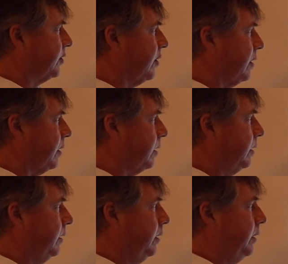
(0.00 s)
car
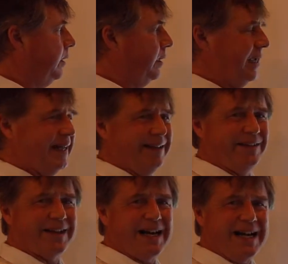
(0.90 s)
and
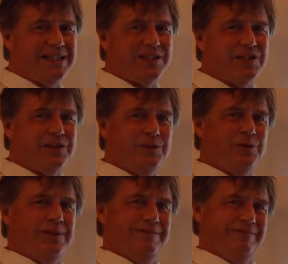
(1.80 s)
decides to
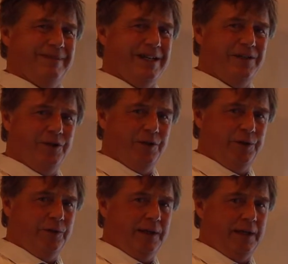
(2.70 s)

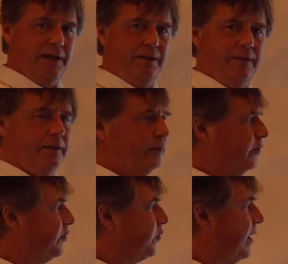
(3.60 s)
undo the
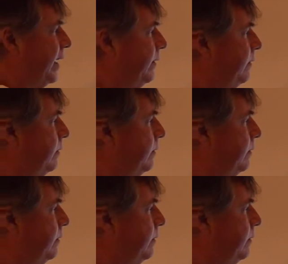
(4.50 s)
restraint.